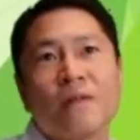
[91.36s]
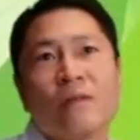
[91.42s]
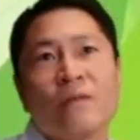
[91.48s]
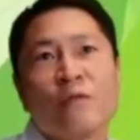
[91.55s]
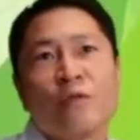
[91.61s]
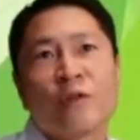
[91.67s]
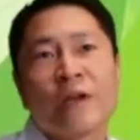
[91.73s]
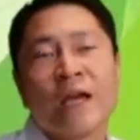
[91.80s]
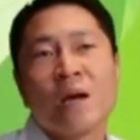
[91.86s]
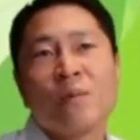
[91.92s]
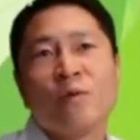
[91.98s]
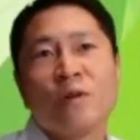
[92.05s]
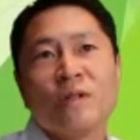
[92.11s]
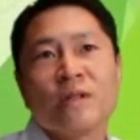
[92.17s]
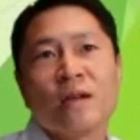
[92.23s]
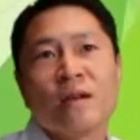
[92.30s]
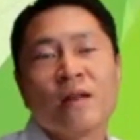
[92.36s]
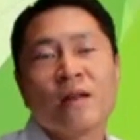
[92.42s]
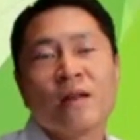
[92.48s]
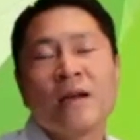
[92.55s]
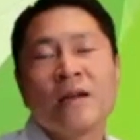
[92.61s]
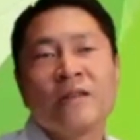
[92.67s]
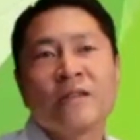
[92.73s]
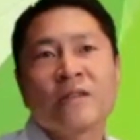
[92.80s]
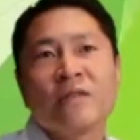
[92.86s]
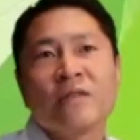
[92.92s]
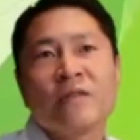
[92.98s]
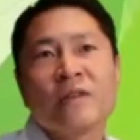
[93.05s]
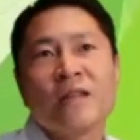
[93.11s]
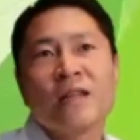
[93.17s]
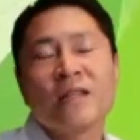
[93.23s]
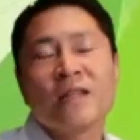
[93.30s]
for cameras, I
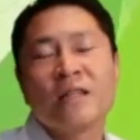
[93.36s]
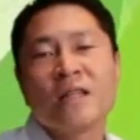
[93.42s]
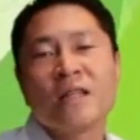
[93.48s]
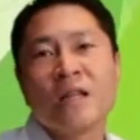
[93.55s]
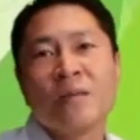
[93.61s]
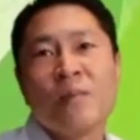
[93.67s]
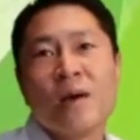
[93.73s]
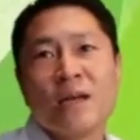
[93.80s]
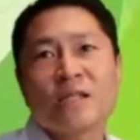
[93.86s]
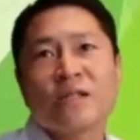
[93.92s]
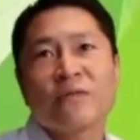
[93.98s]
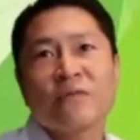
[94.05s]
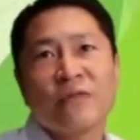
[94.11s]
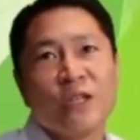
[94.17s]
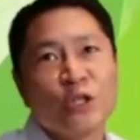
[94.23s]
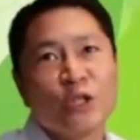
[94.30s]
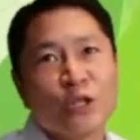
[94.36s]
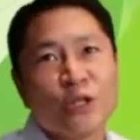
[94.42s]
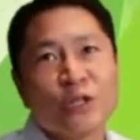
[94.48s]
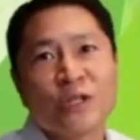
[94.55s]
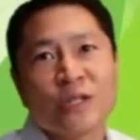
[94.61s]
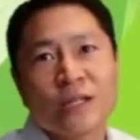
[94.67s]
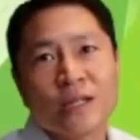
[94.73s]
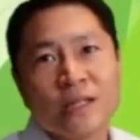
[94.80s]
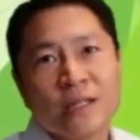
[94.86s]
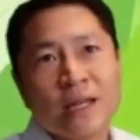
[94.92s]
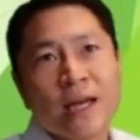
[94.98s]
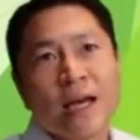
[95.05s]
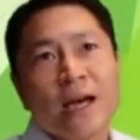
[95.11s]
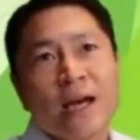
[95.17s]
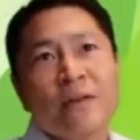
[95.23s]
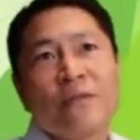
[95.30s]
discovered that the best features to
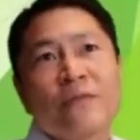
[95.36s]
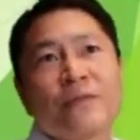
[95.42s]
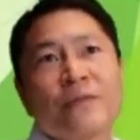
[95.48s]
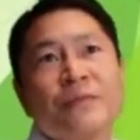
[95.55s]
have,